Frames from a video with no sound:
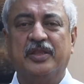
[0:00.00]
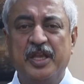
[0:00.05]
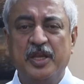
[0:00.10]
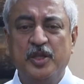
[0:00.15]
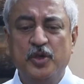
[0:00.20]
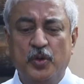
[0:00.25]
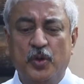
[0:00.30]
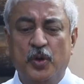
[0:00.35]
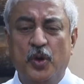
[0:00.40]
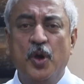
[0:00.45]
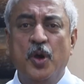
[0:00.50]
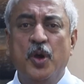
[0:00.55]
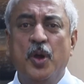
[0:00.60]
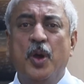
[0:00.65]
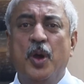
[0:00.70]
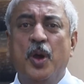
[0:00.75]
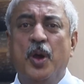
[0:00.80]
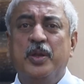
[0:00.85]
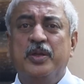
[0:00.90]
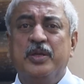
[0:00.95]
Then you
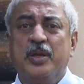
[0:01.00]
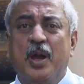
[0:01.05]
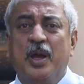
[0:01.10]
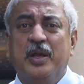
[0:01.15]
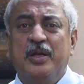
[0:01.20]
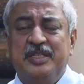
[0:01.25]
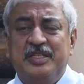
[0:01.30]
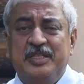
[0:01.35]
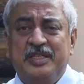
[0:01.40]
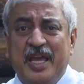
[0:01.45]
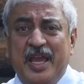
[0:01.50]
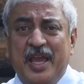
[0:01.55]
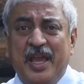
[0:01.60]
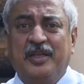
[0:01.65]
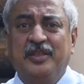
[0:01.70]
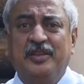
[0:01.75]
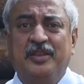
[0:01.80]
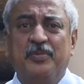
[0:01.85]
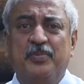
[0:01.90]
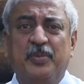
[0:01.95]

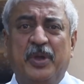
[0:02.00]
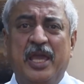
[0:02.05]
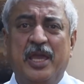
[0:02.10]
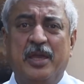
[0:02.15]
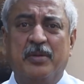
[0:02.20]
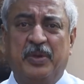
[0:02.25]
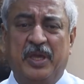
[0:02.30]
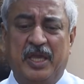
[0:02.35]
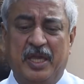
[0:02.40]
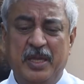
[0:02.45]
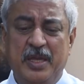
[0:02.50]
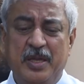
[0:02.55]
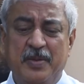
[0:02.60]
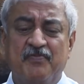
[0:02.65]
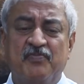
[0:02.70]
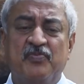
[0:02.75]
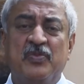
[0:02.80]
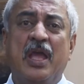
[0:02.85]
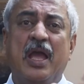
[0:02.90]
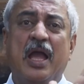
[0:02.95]
take the baby
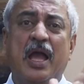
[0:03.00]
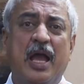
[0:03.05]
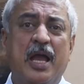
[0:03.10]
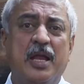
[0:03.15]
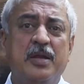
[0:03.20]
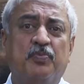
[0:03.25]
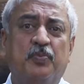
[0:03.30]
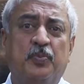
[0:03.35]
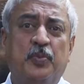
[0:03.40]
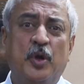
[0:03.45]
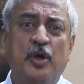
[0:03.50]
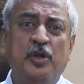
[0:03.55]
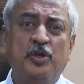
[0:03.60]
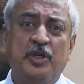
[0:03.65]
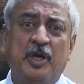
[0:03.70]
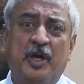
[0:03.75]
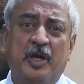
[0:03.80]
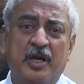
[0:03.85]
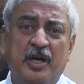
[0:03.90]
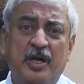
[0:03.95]
and
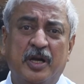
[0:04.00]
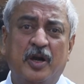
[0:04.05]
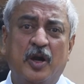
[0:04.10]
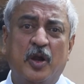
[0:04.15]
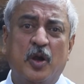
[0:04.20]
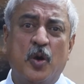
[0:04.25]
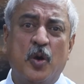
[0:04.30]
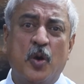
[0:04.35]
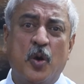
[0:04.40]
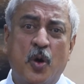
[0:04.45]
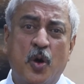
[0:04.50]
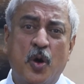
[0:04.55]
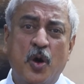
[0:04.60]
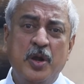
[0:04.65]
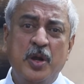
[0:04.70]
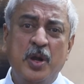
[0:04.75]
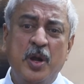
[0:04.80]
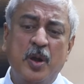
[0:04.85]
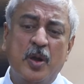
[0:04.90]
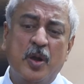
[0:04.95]
put her
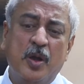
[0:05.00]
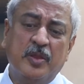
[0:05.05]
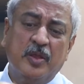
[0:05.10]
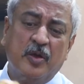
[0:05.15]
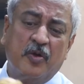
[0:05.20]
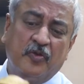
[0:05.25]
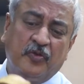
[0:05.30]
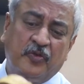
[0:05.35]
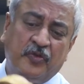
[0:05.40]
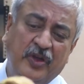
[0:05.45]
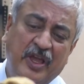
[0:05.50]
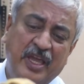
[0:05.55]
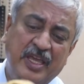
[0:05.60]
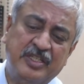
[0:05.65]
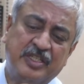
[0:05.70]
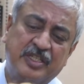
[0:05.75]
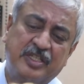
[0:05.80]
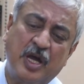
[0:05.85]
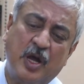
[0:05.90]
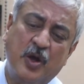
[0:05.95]
on
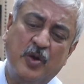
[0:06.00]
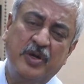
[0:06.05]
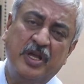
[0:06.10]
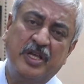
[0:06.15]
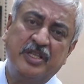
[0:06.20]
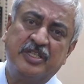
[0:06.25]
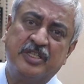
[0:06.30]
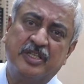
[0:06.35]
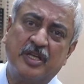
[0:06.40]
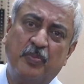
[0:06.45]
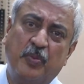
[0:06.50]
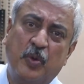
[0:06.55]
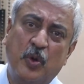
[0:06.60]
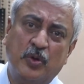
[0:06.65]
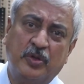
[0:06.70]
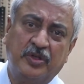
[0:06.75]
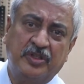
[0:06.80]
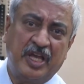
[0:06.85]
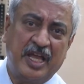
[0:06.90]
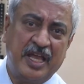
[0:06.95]
face down and
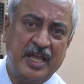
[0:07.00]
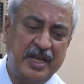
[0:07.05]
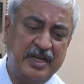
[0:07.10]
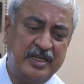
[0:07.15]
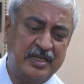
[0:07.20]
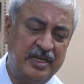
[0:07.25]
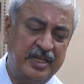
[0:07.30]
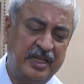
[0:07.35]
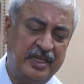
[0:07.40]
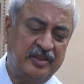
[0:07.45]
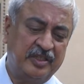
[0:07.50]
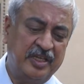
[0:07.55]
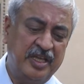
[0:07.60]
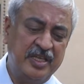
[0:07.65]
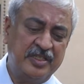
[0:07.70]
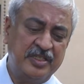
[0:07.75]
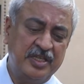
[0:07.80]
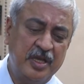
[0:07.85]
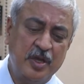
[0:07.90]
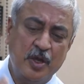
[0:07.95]
support the head like
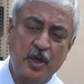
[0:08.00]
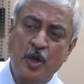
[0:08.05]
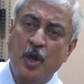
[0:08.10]
this.